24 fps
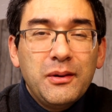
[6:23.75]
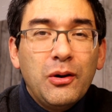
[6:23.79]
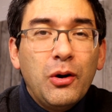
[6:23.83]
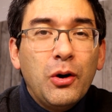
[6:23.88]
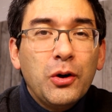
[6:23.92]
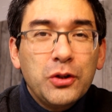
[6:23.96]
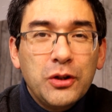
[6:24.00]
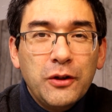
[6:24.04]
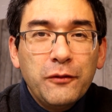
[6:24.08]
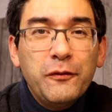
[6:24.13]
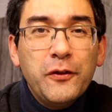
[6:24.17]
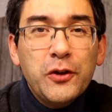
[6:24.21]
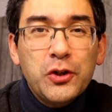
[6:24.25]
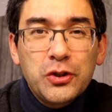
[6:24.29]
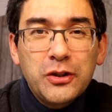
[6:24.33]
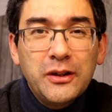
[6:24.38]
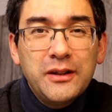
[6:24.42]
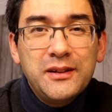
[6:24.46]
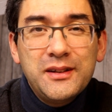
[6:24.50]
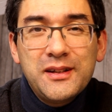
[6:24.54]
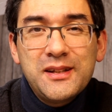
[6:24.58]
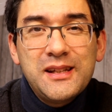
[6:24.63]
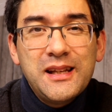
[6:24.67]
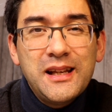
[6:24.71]
artificial
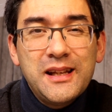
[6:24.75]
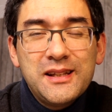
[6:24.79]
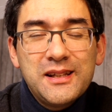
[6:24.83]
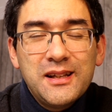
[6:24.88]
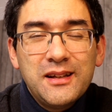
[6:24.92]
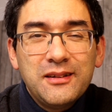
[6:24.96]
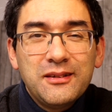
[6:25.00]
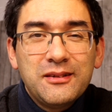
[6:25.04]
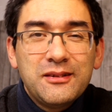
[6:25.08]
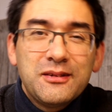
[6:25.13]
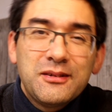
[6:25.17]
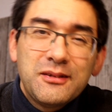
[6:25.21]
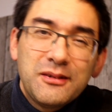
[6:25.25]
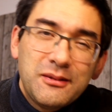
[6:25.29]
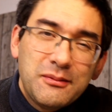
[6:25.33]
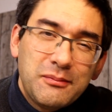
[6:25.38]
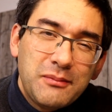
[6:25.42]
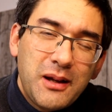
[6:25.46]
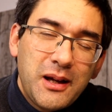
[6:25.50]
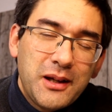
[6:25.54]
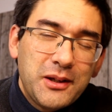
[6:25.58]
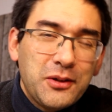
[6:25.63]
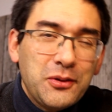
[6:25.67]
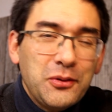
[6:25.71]
in the sense, and
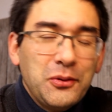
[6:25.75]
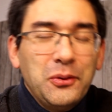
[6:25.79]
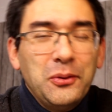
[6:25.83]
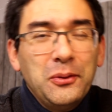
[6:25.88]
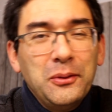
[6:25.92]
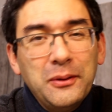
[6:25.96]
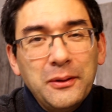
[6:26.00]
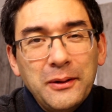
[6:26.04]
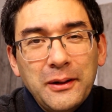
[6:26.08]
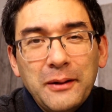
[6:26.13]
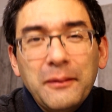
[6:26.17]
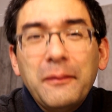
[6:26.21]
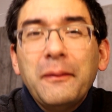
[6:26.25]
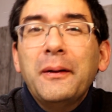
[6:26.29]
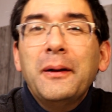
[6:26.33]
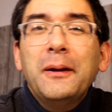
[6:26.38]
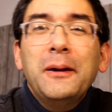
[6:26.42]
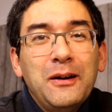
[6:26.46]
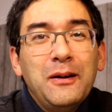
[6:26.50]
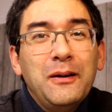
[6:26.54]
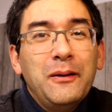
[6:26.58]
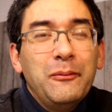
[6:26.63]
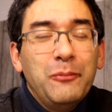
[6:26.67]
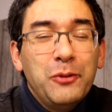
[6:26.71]
I don't
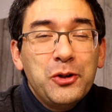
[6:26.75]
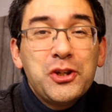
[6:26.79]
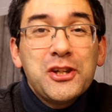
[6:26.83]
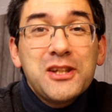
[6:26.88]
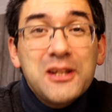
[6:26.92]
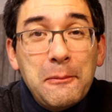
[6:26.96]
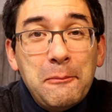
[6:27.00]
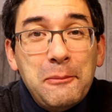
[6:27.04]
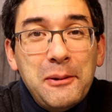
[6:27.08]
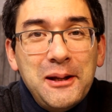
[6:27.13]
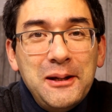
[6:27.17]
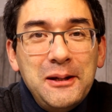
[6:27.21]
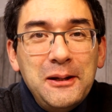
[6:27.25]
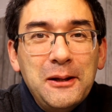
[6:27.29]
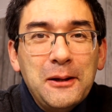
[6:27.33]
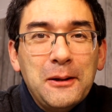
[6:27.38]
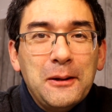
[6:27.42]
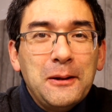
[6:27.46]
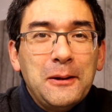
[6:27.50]
know, which is a pity.